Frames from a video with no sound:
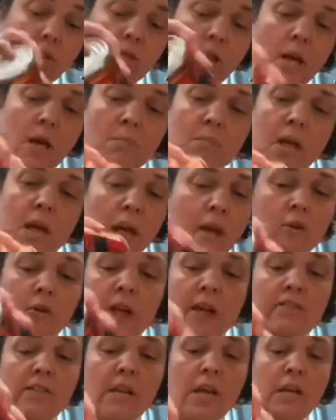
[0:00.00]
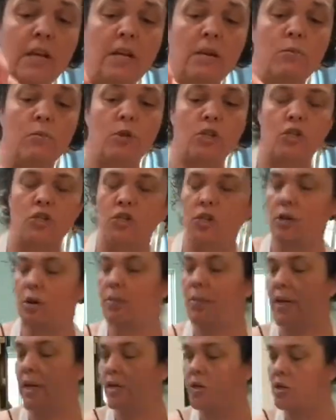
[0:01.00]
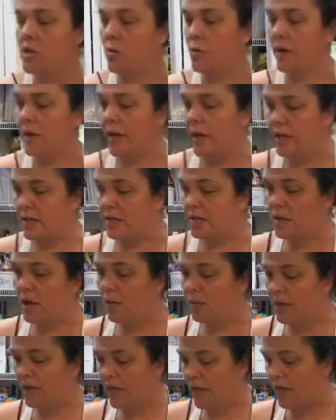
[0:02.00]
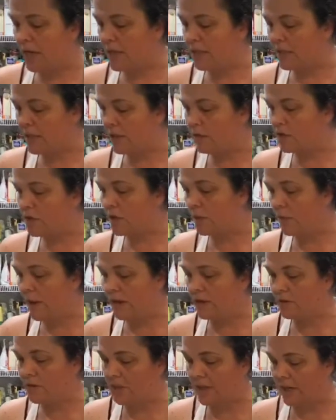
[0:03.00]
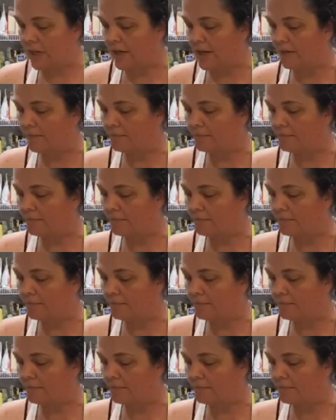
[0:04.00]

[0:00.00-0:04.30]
I don't have to add any more sugar, but I do wanna add salt because those tomatoes need it.